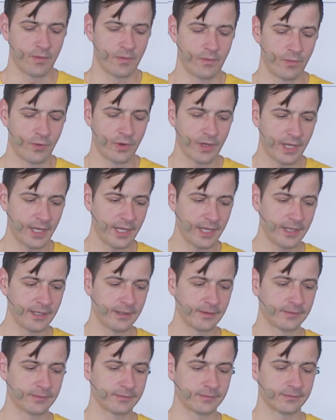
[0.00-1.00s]
what
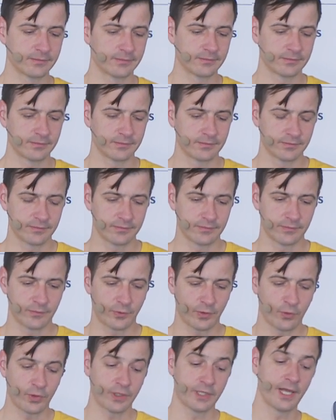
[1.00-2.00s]
I
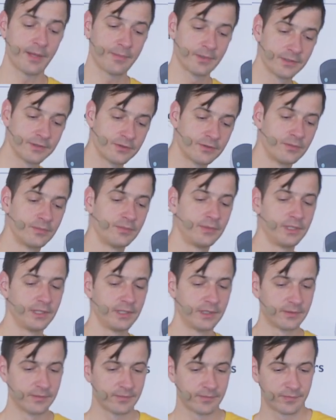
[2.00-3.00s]
what, what happens to
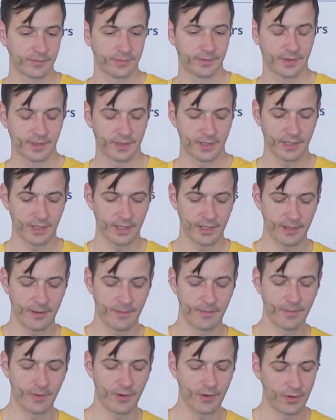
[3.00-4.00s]
me
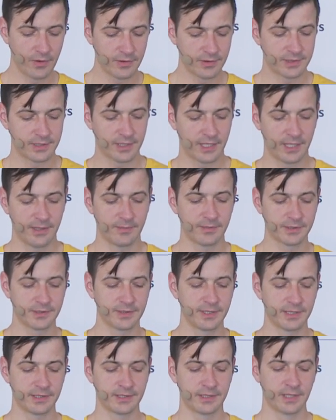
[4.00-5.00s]
um, all the time is
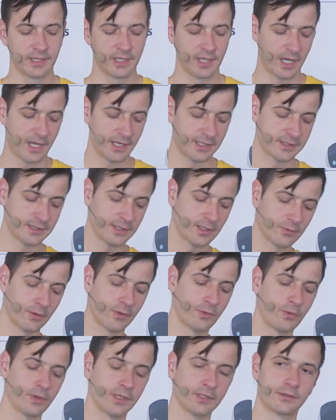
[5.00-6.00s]
that I start
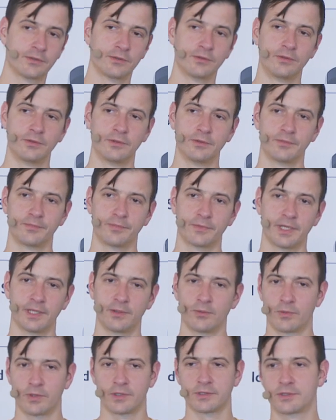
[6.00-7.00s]
with one tool and
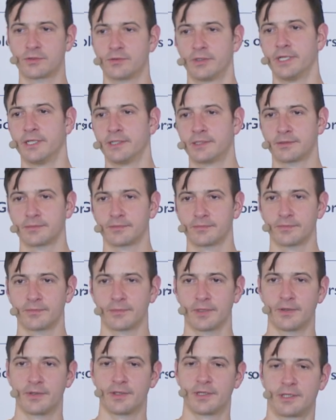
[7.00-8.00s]
it works great,
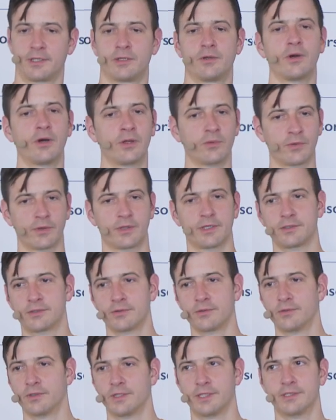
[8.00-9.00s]
and then I go on with that
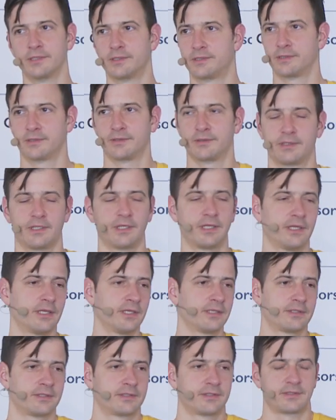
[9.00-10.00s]
tool and
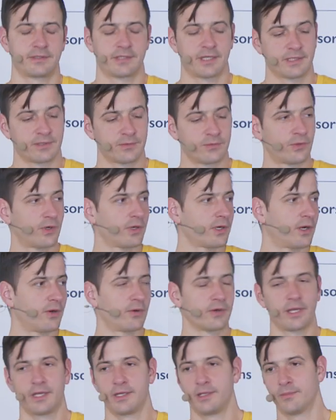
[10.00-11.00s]
it doesn't work
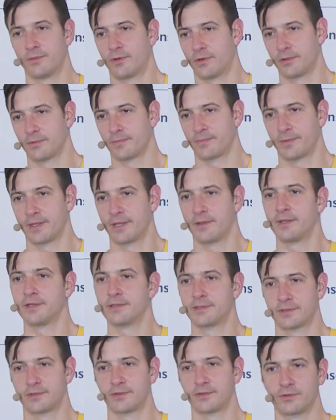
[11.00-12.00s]
out anymore. And then
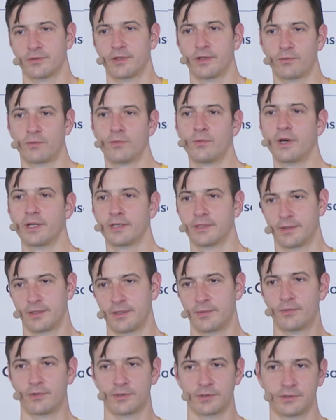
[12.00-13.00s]
it's to have one,
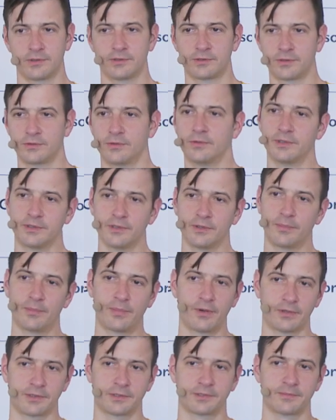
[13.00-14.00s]
then more tool in your
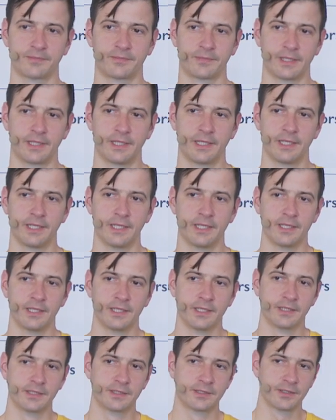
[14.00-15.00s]
box.
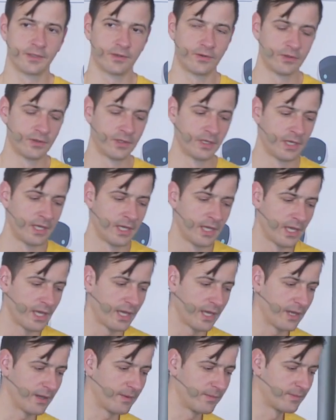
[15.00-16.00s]
So
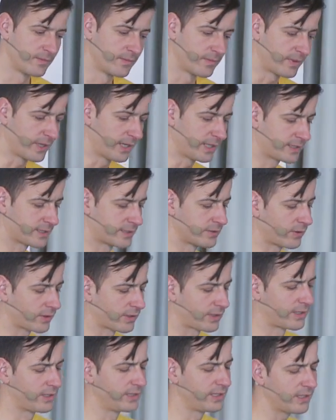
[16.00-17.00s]
um, it's not
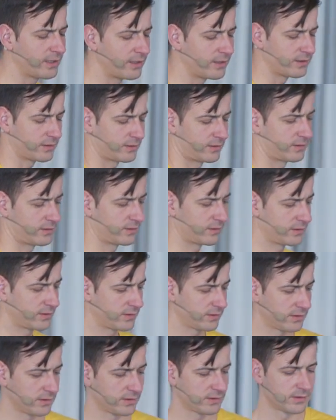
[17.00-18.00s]
clear,
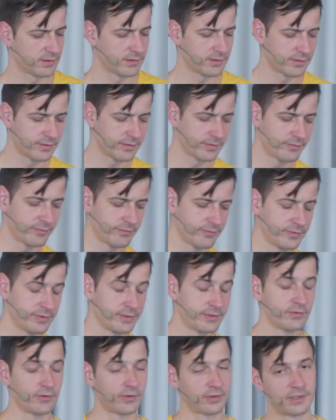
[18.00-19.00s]

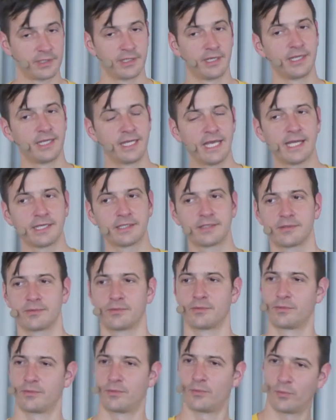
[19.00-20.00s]
not clear yet,
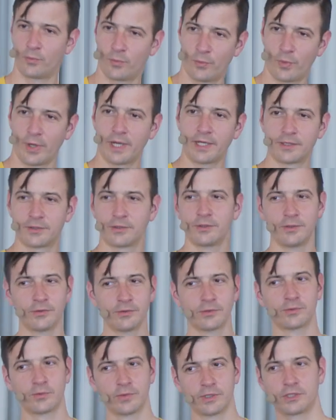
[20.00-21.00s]
when to
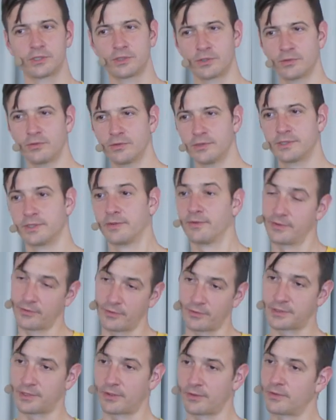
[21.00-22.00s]
use which tools, and
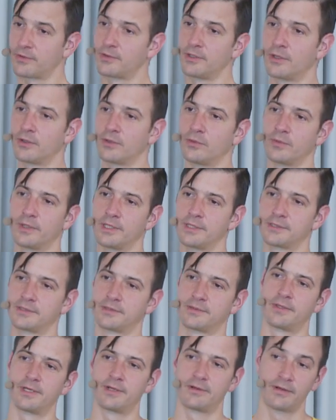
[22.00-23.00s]
those are not the only ones.
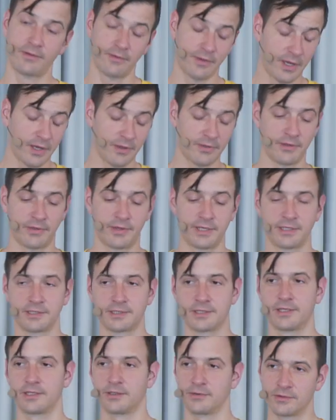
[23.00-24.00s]
There are other
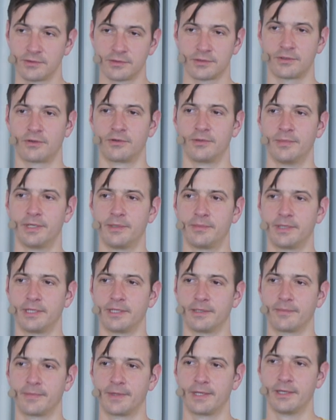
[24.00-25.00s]
things like user story
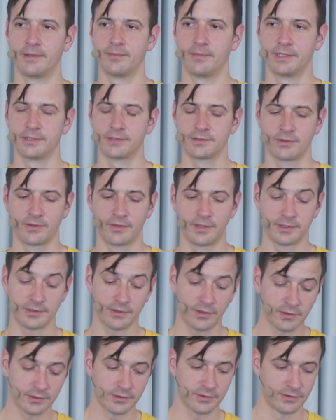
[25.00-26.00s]
mapping um, and so on. That's
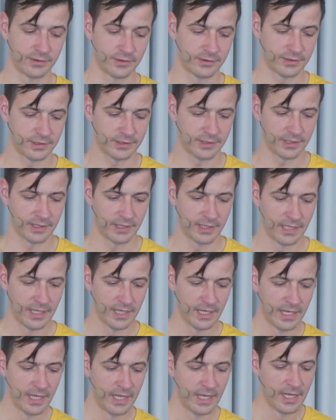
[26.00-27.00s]
also interesting.
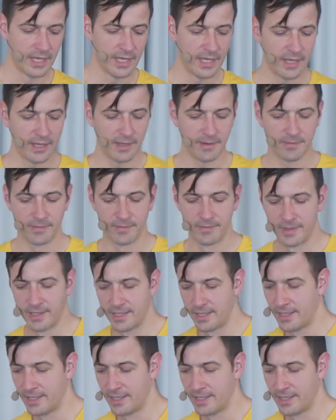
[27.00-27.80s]
Um,